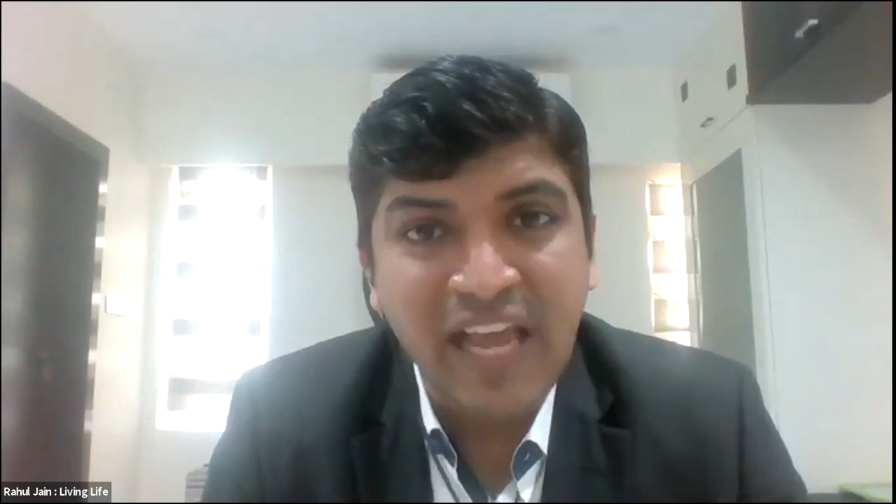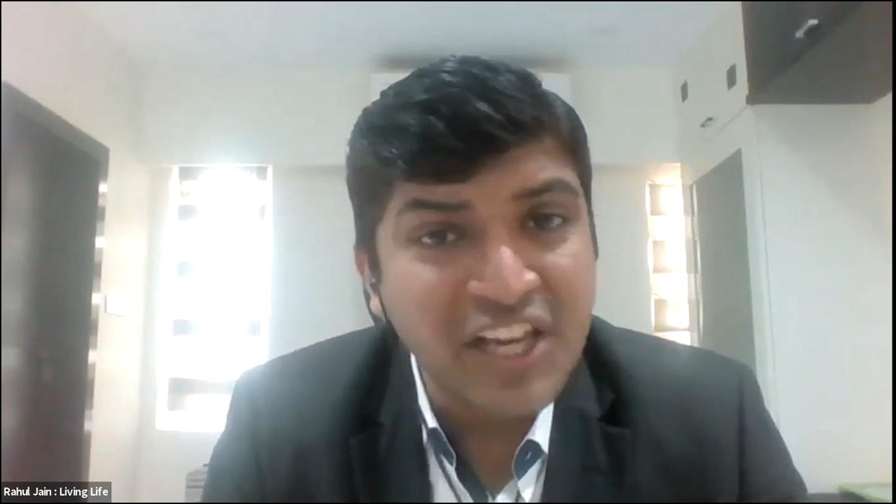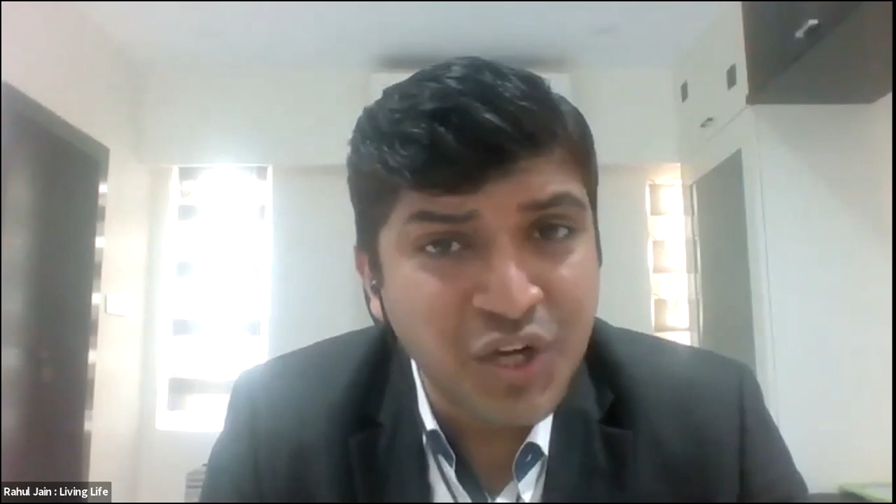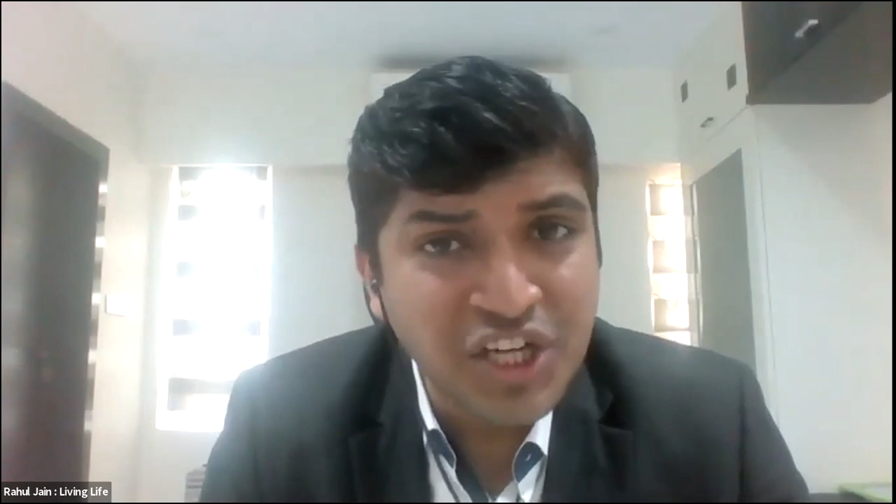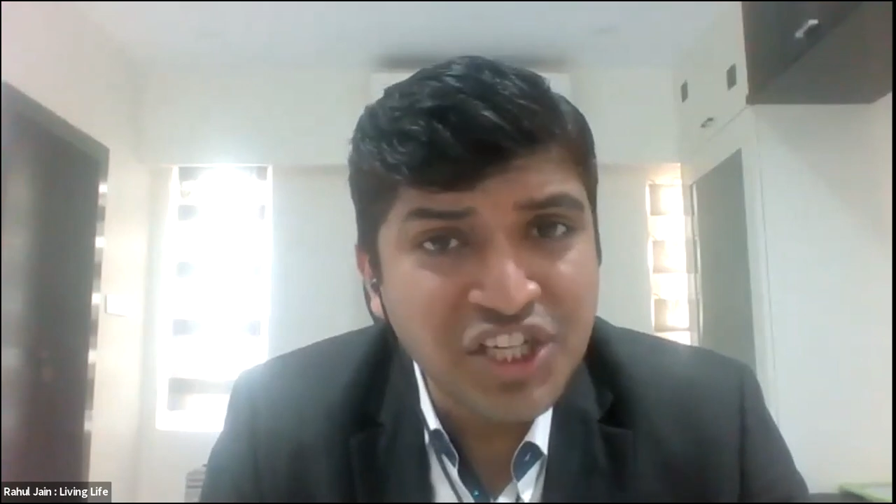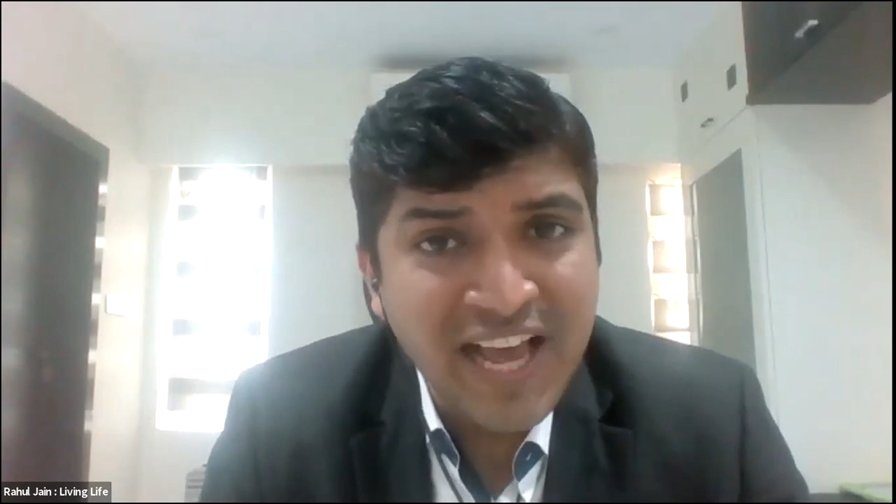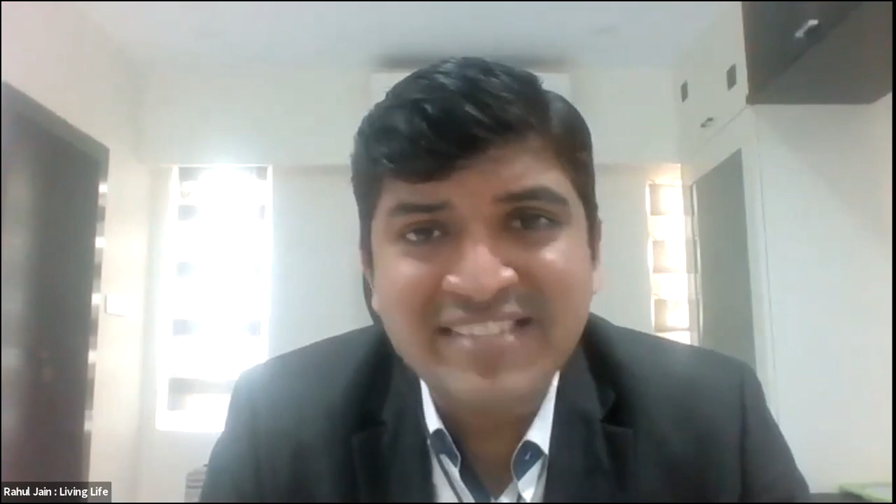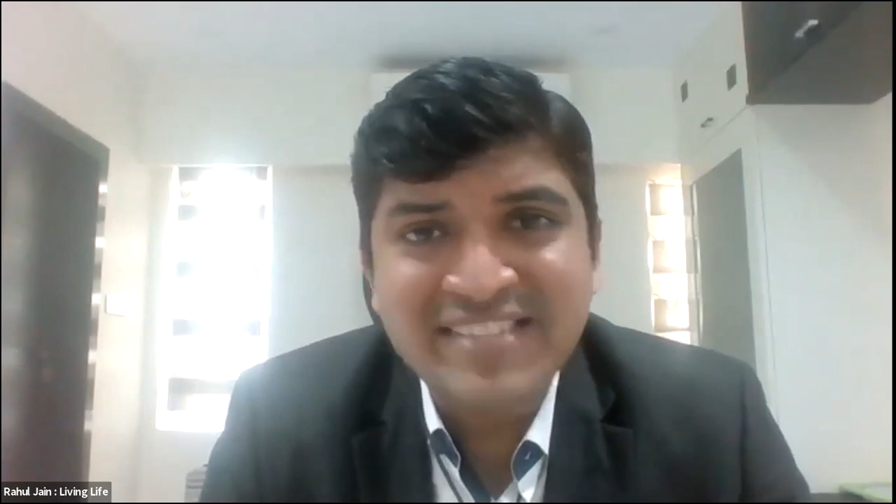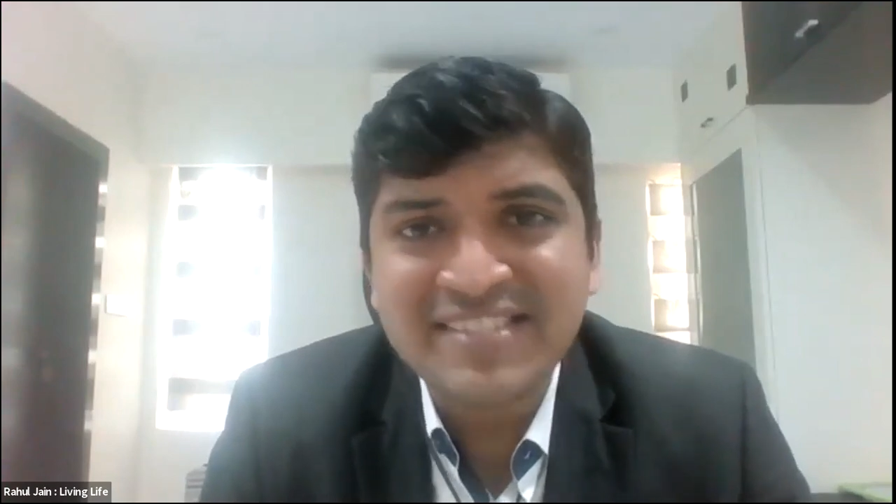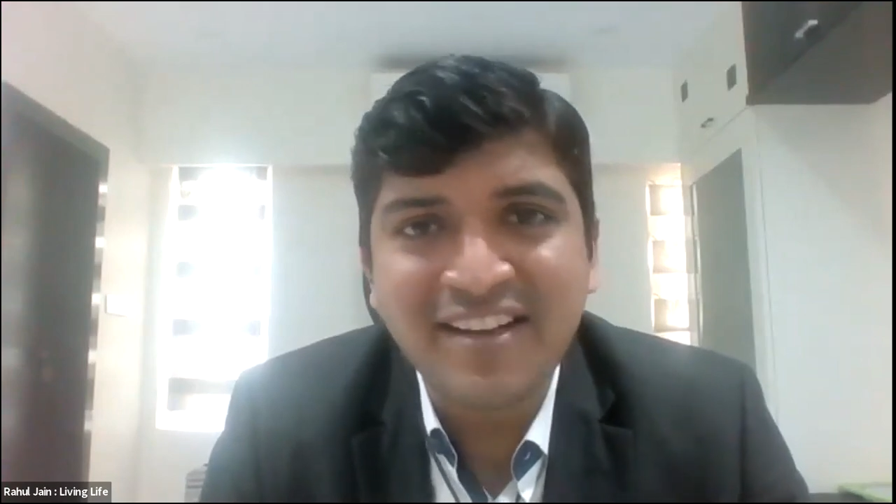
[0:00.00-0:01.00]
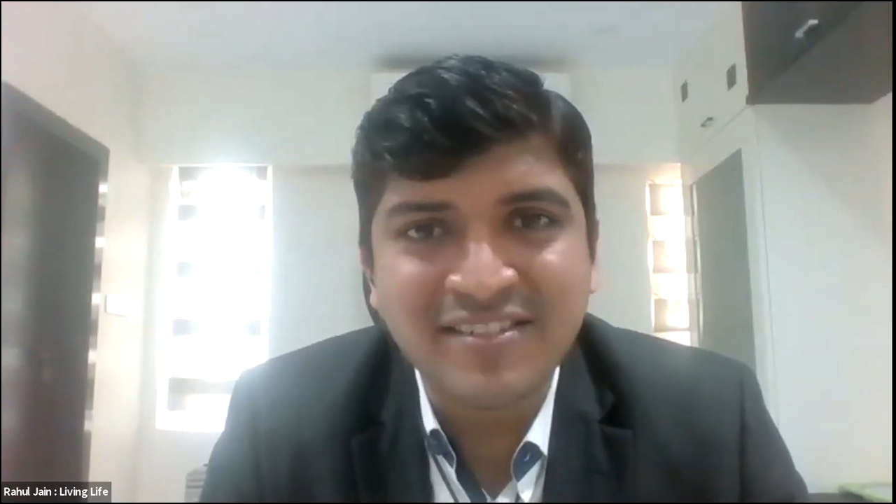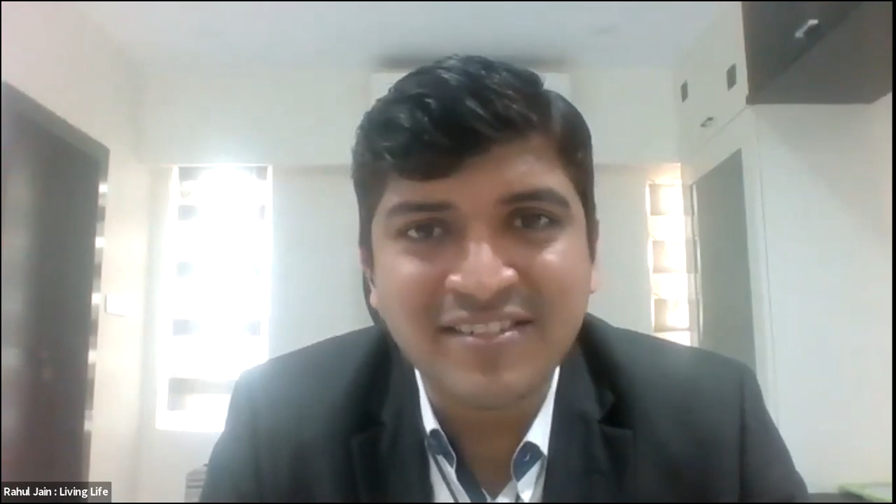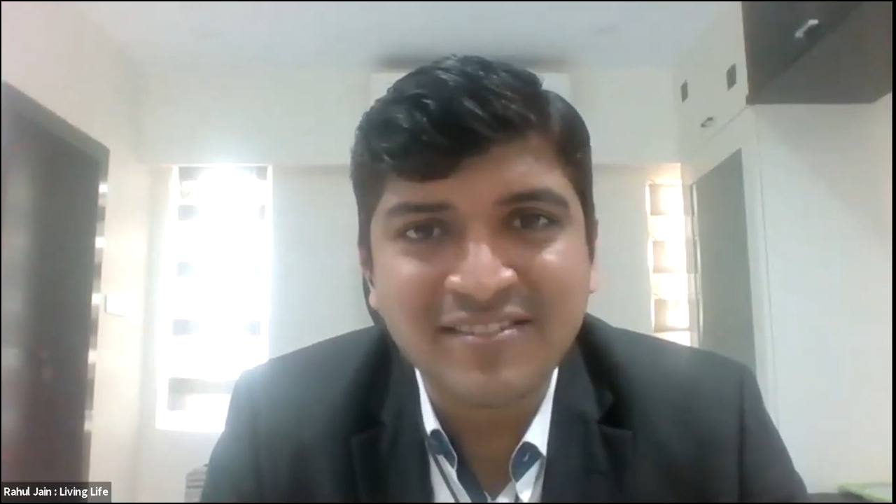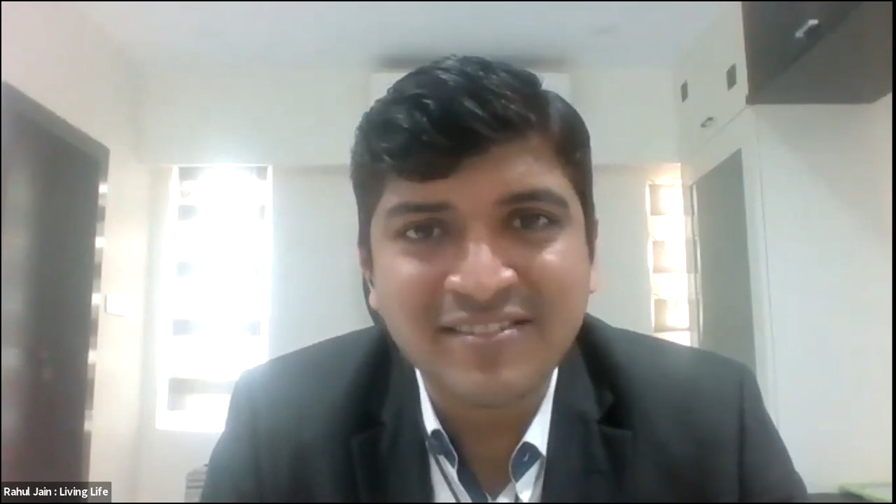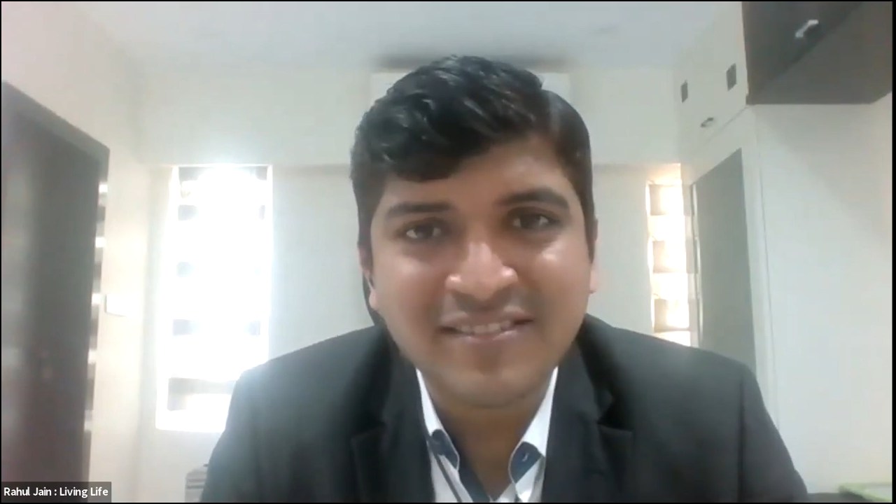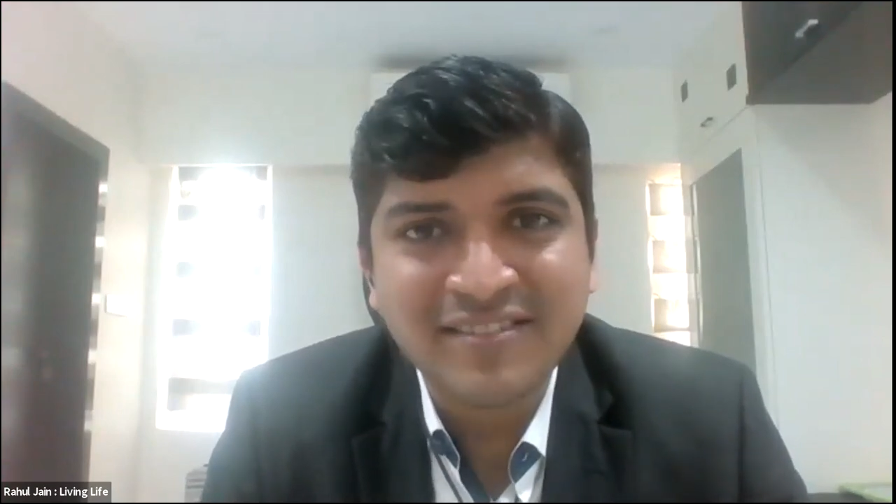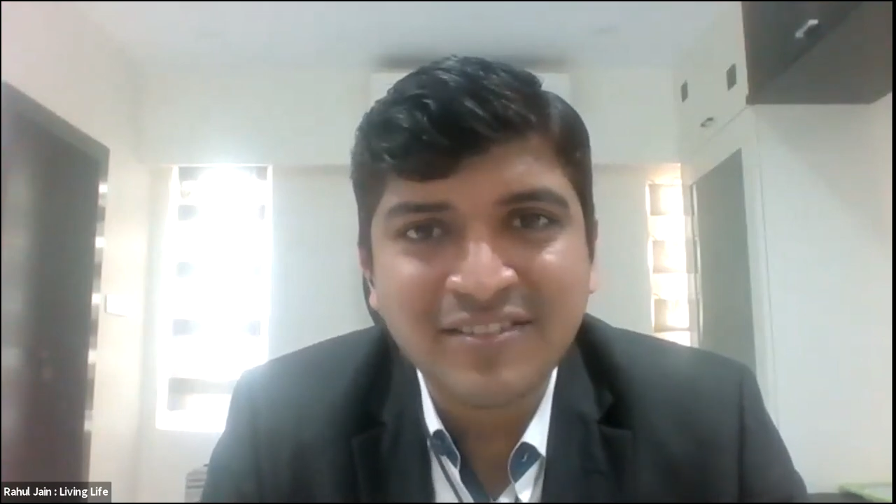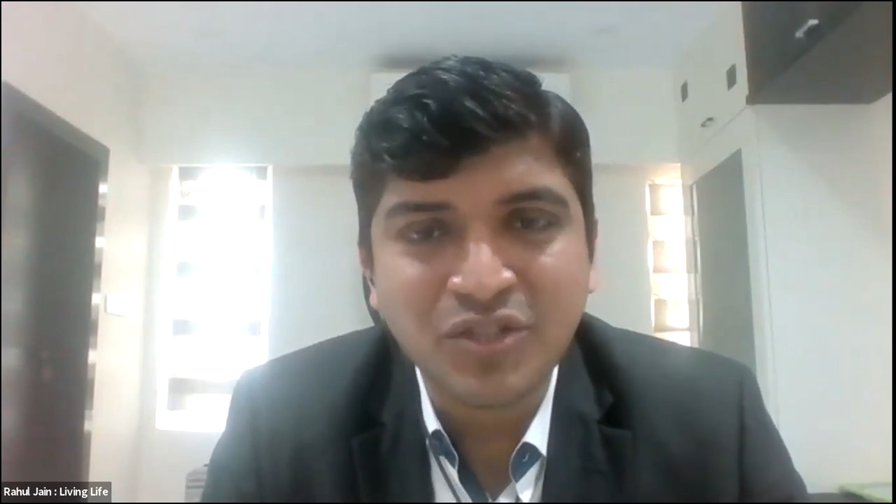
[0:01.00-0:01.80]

Education has the answers.